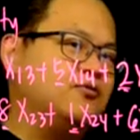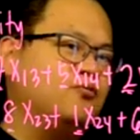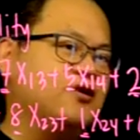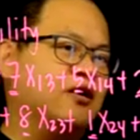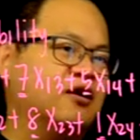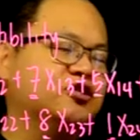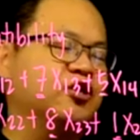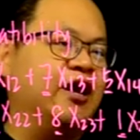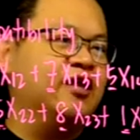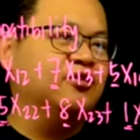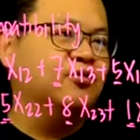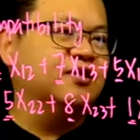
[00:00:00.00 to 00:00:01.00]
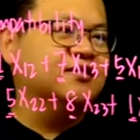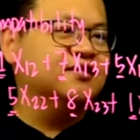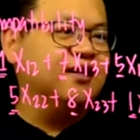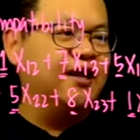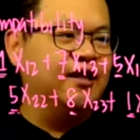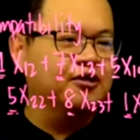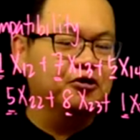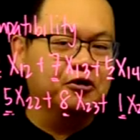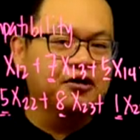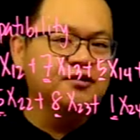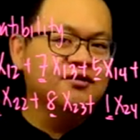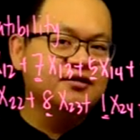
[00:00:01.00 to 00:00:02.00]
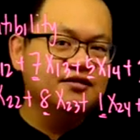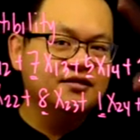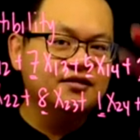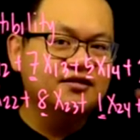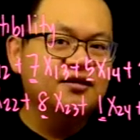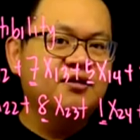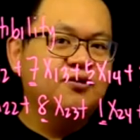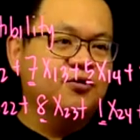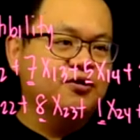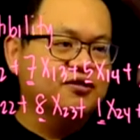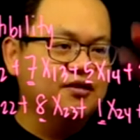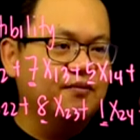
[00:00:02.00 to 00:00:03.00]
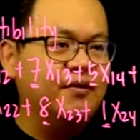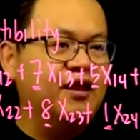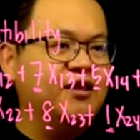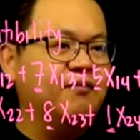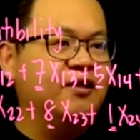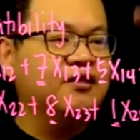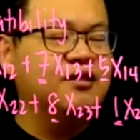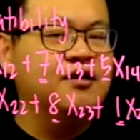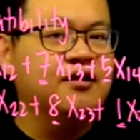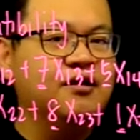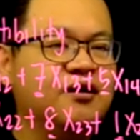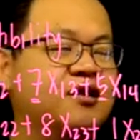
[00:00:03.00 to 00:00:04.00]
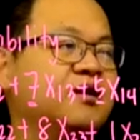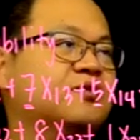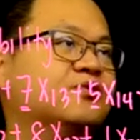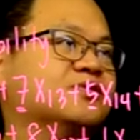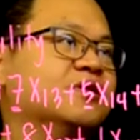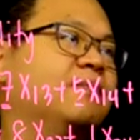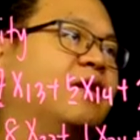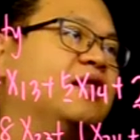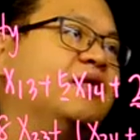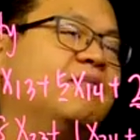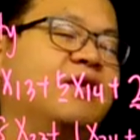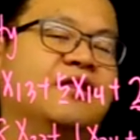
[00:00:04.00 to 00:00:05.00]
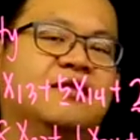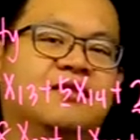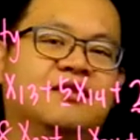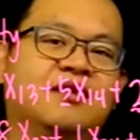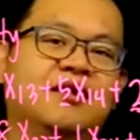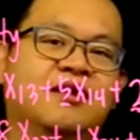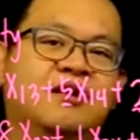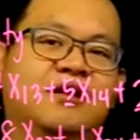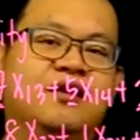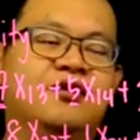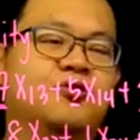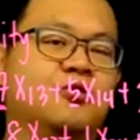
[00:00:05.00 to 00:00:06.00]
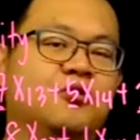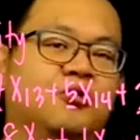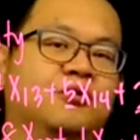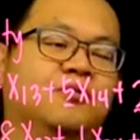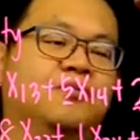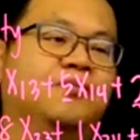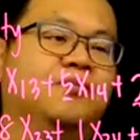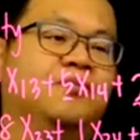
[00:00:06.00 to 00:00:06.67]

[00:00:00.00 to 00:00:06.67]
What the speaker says: we are trying to assign girls or some element here to some element in your column.